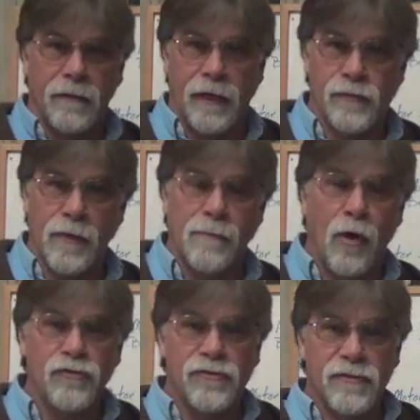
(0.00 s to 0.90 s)
as with
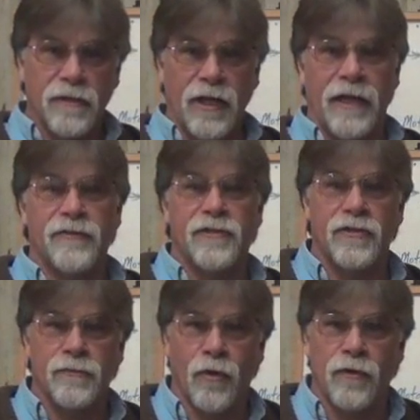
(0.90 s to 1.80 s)
most things,
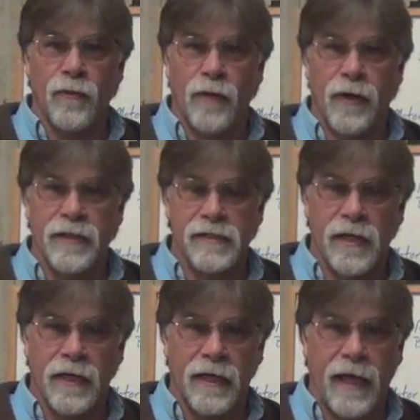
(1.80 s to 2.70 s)
there's more than one way to
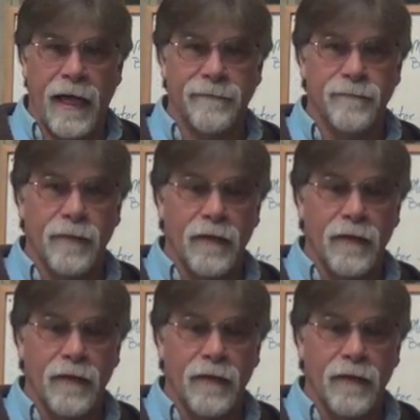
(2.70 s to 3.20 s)
skin a cat.